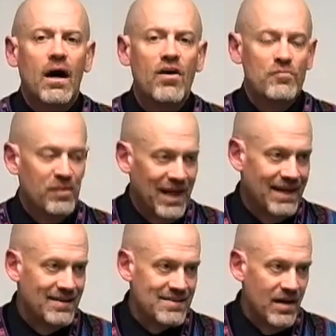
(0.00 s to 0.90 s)
of
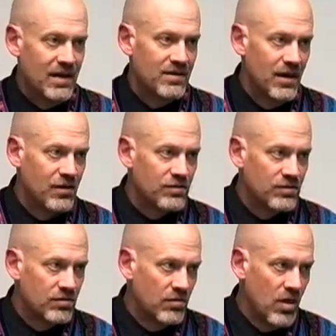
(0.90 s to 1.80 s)
planets like
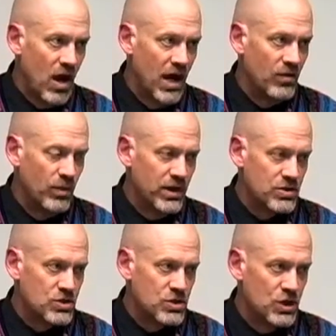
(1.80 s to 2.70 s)
this on
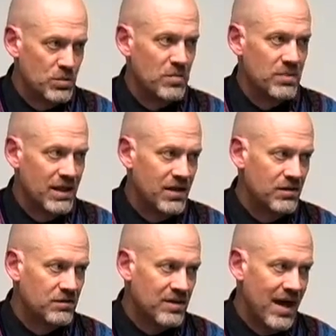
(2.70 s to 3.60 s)
which human
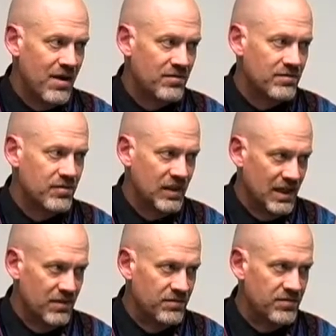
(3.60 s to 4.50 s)
beings have
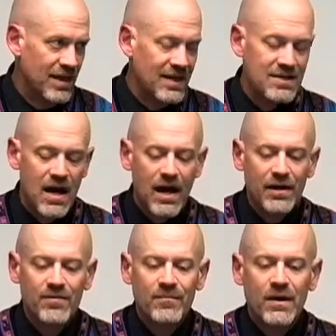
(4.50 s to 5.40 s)
lived and
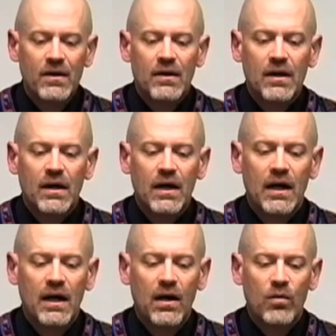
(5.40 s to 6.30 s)
died
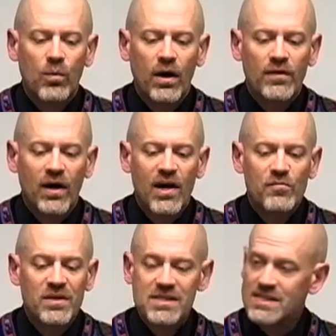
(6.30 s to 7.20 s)
uh, where there
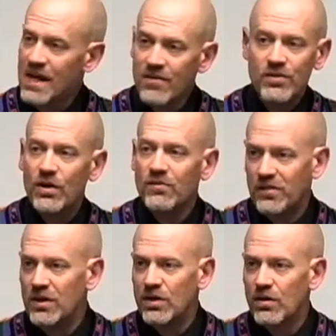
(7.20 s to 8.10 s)
have been savior
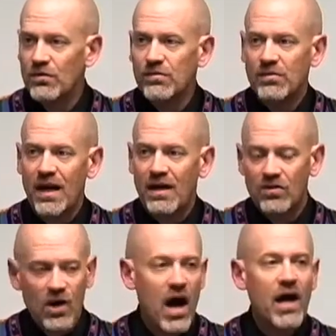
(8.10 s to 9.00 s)
figures
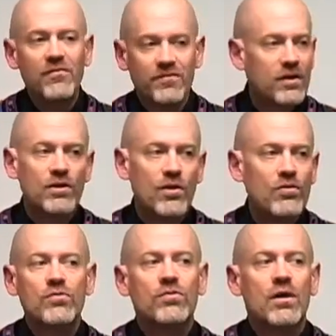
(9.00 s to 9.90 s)
and God
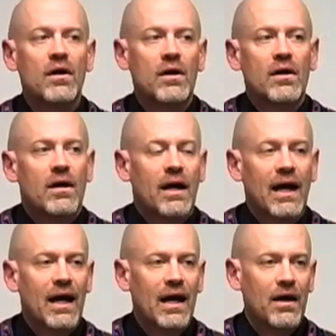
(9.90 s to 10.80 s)
figures.
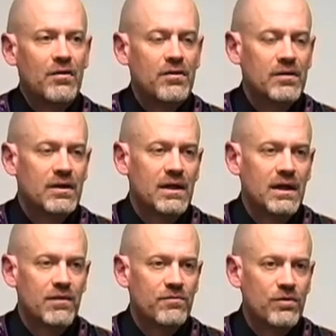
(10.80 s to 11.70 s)
And
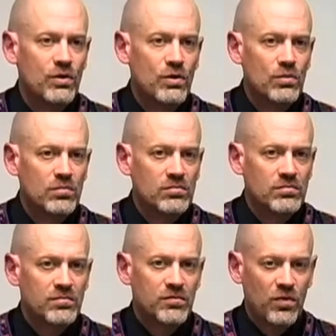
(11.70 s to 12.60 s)
if you
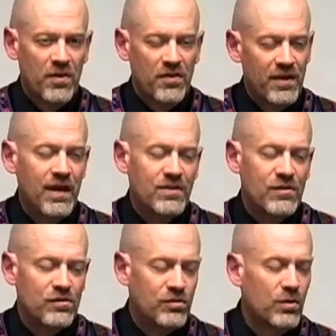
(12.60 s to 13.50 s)
sort of think
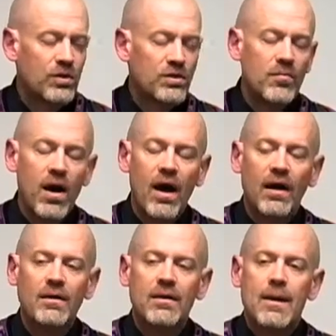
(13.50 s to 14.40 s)
this through in your
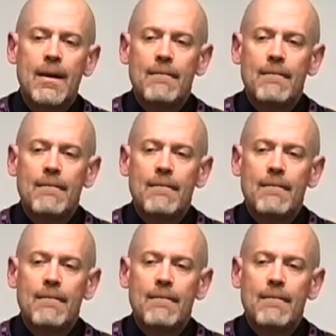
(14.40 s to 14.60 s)
mind,